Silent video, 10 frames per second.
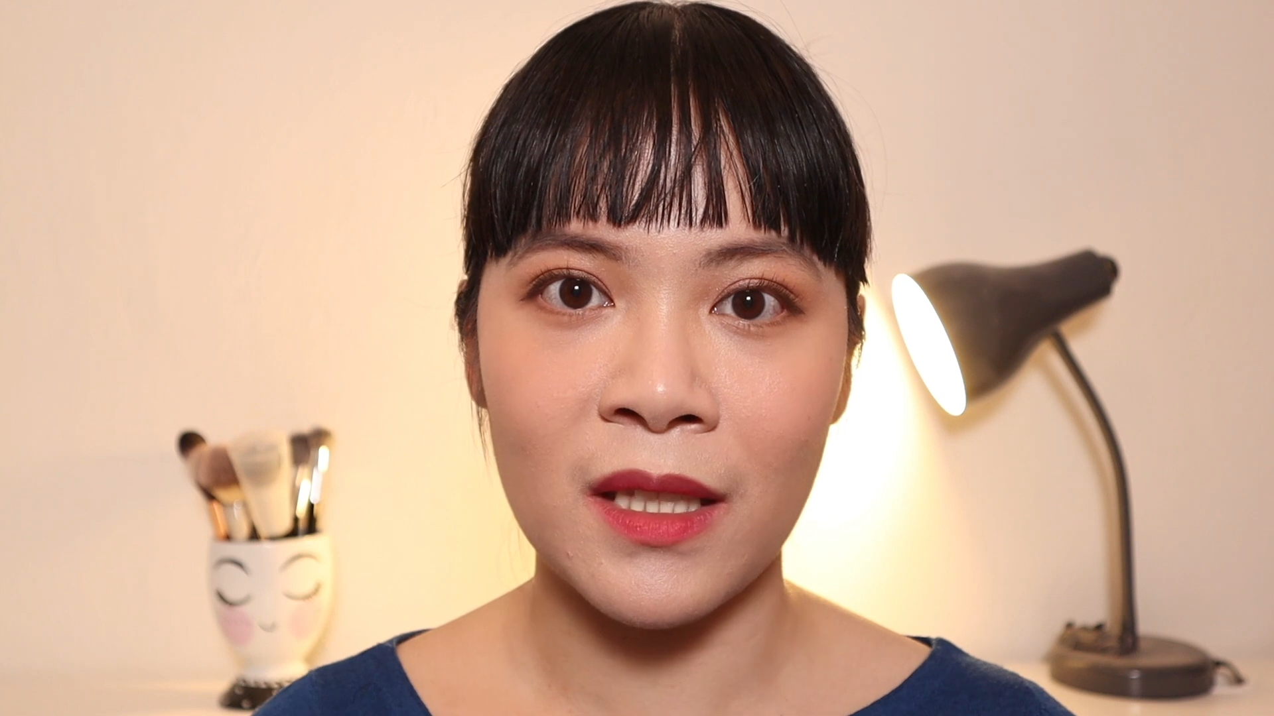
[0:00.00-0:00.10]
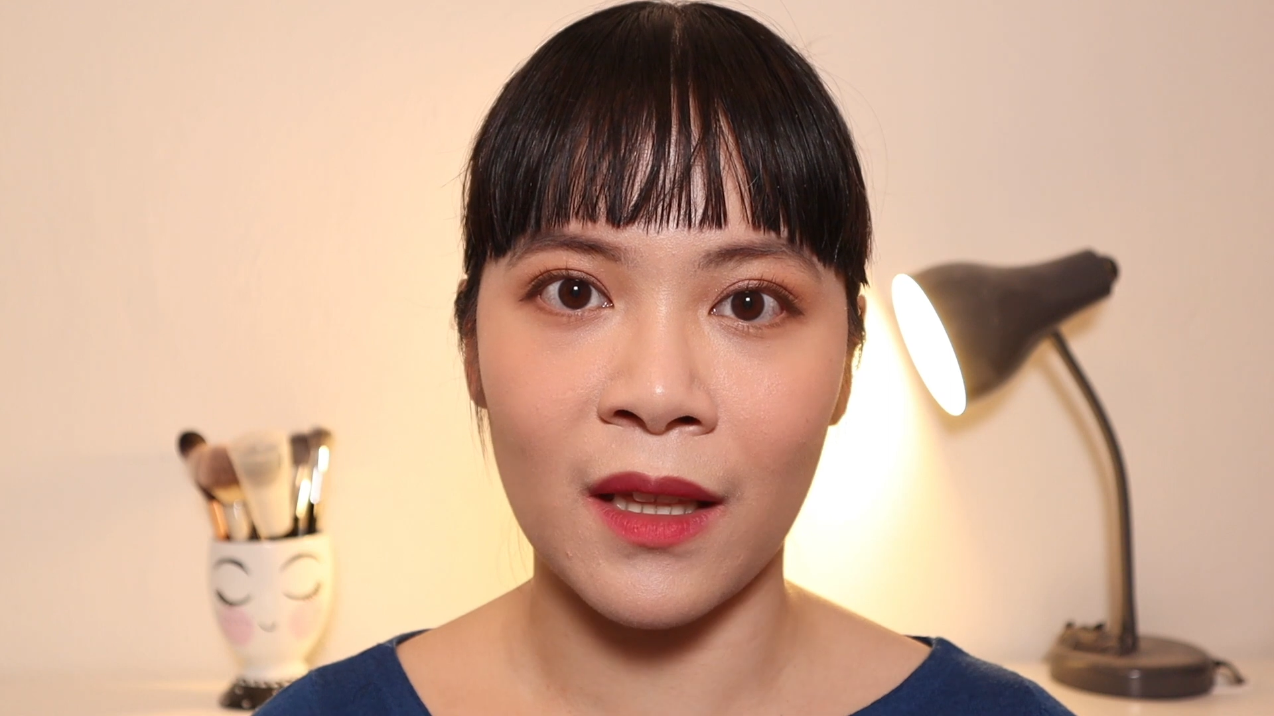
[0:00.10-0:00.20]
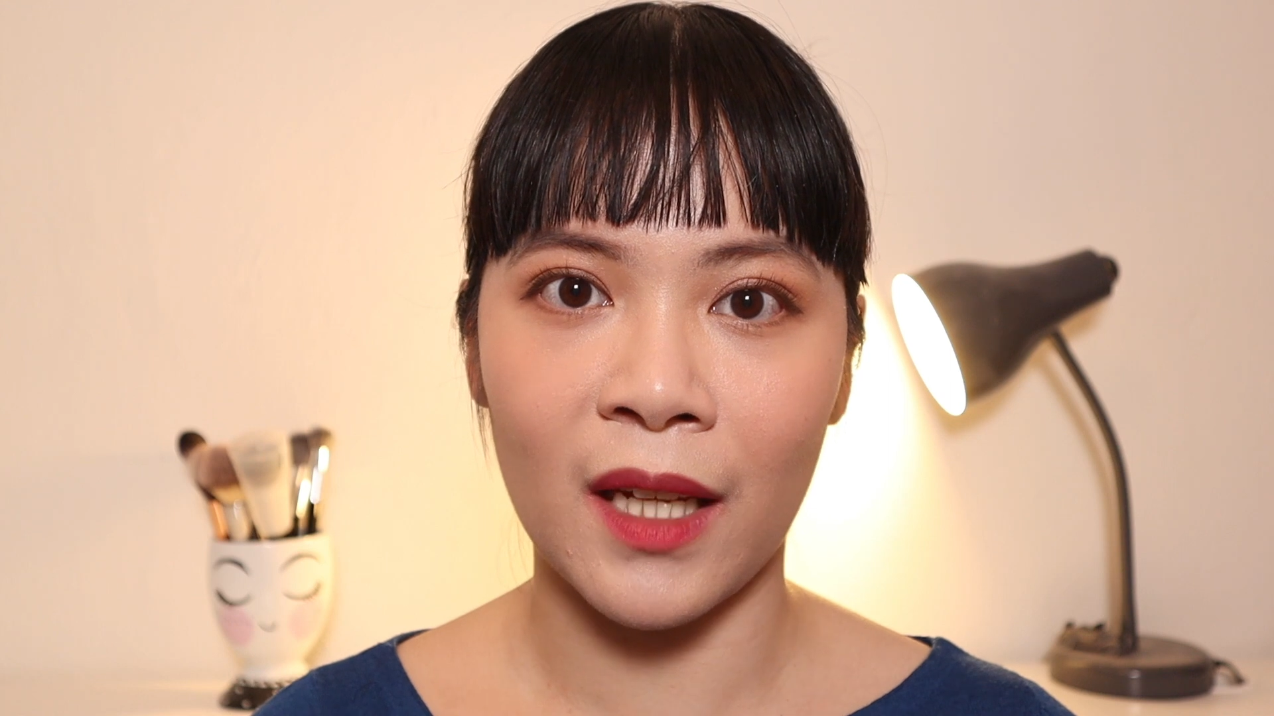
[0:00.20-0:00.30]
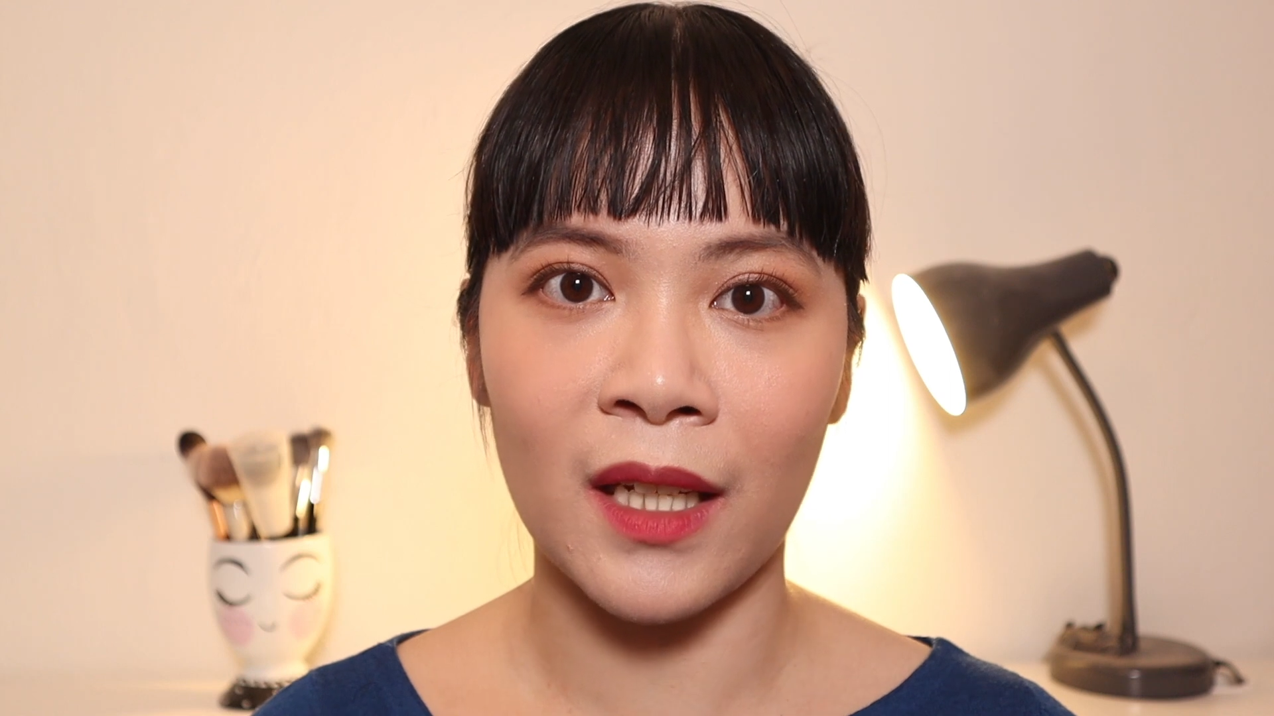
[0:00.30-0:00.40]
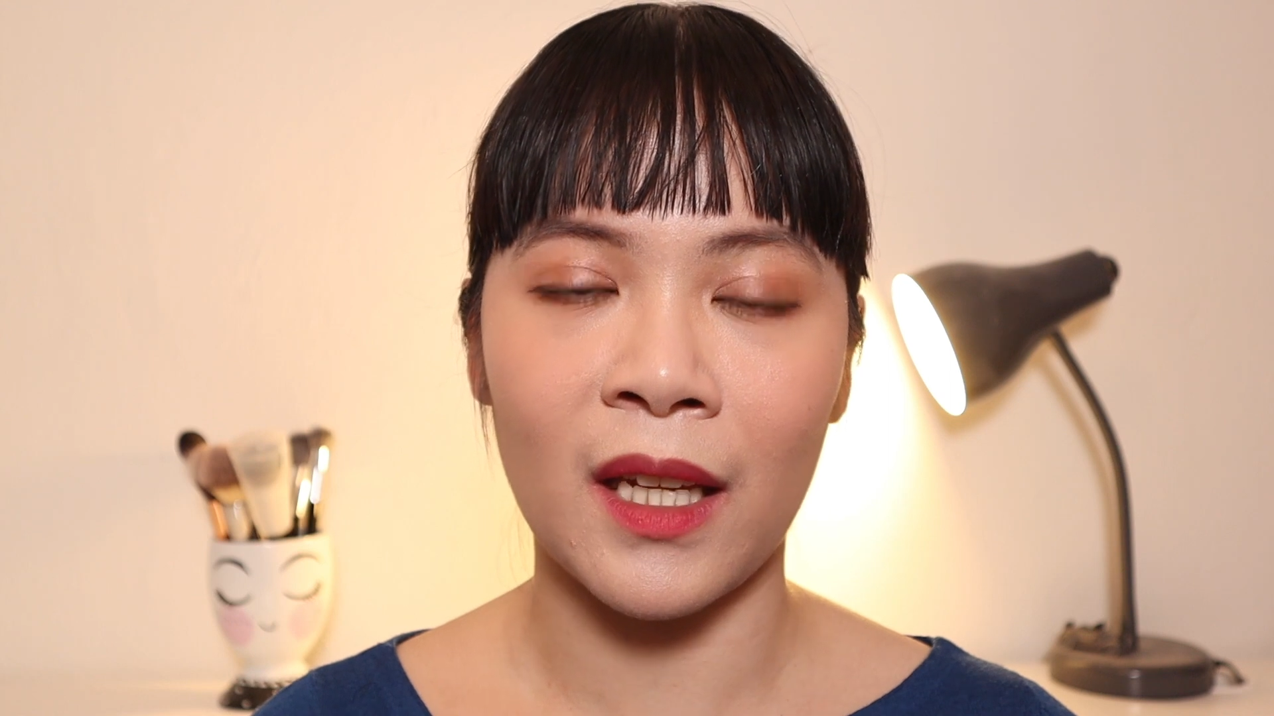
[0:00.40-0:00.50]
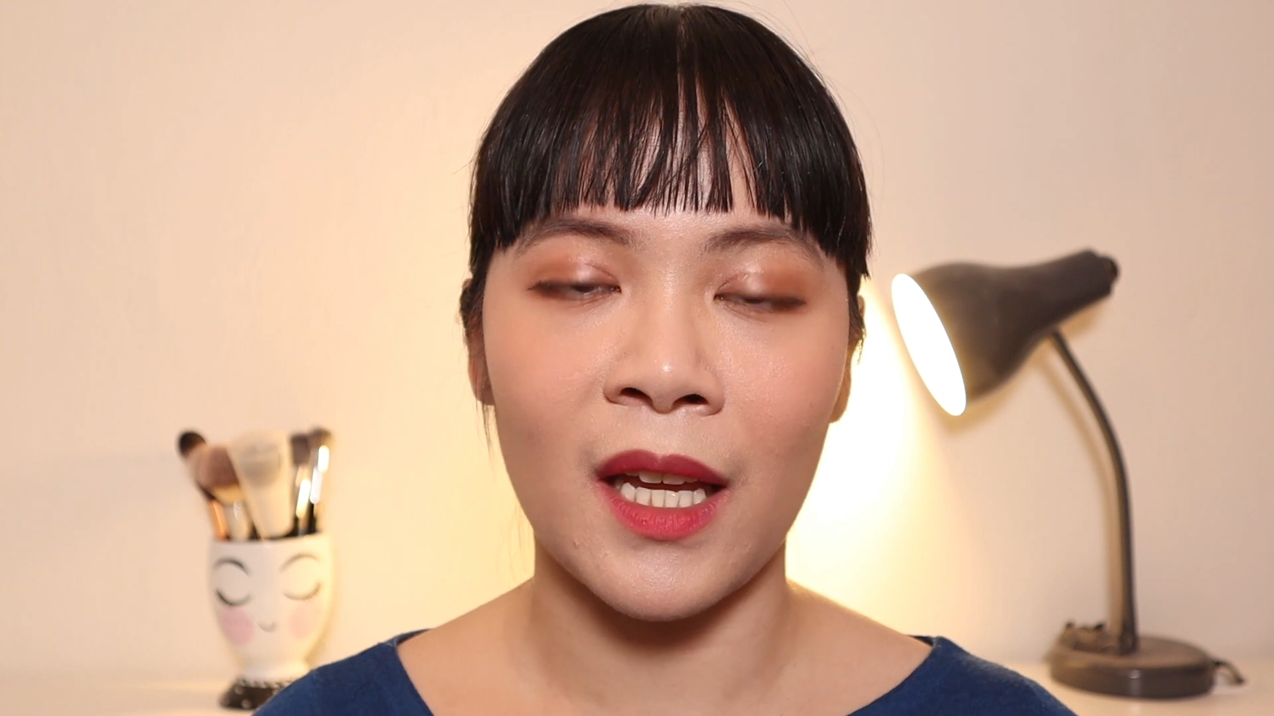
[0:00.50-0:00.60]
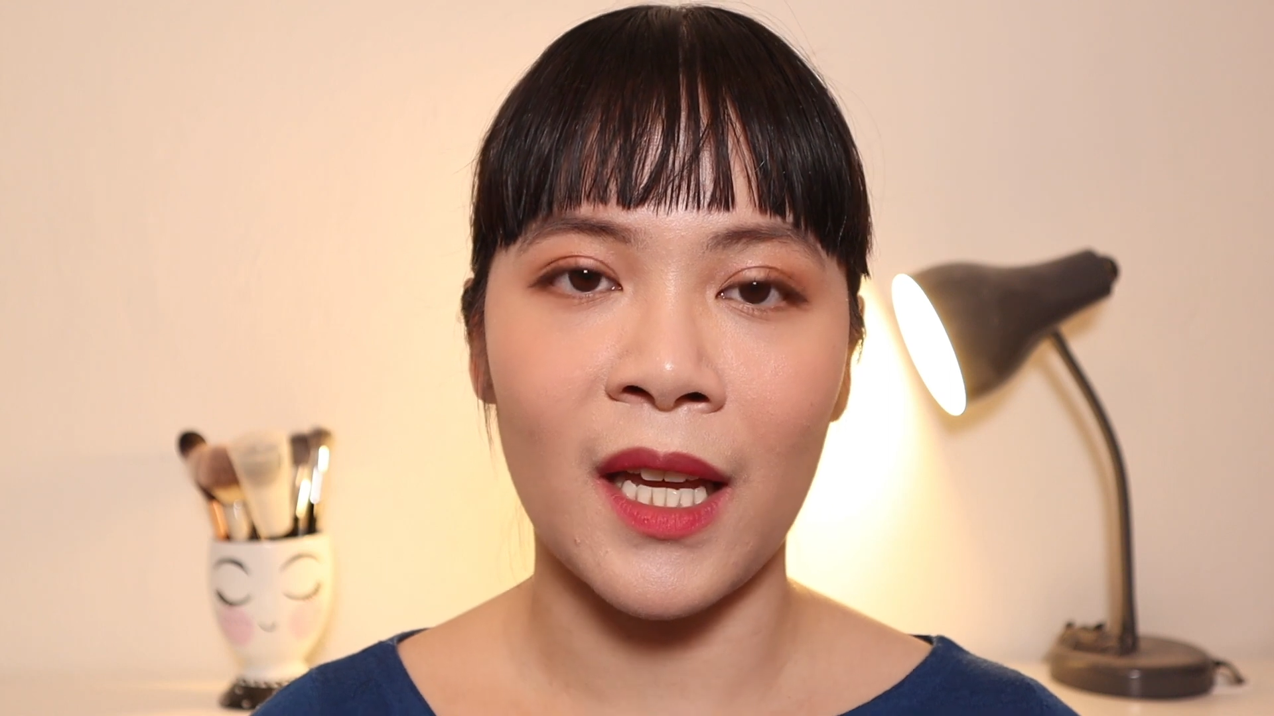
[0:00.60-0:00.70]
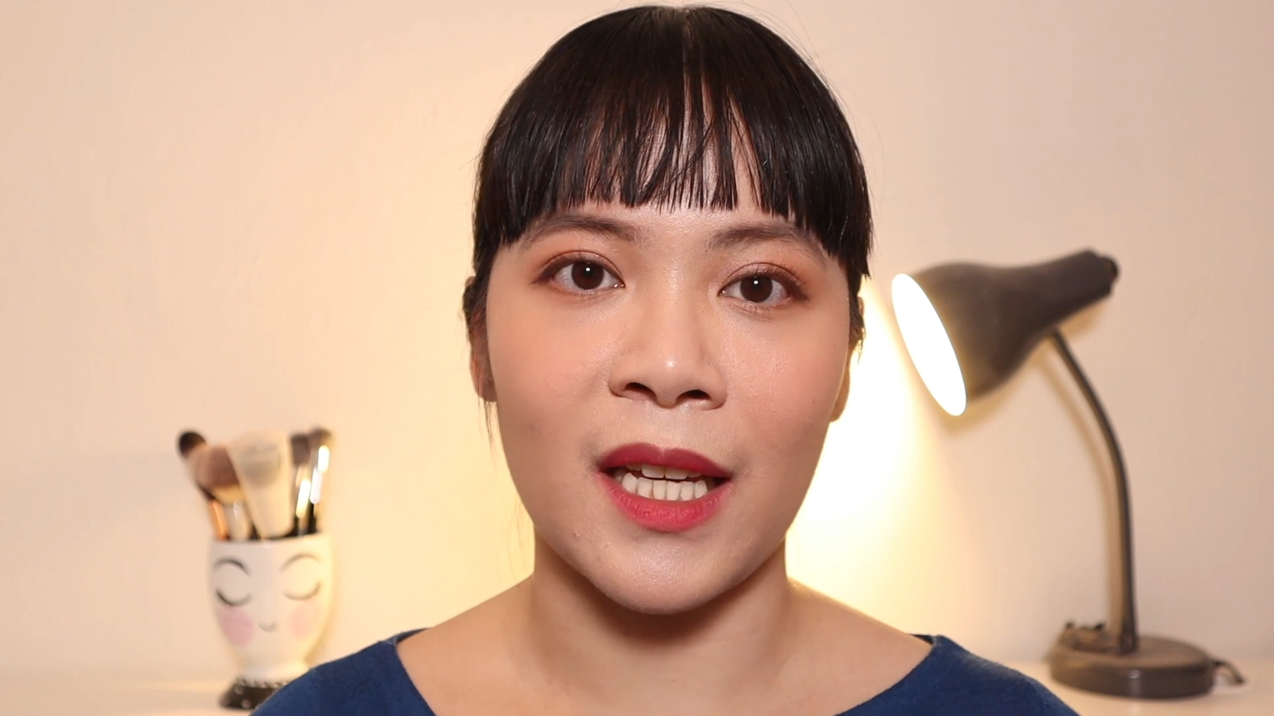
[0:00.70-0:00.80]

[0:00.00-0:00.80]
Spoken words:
thing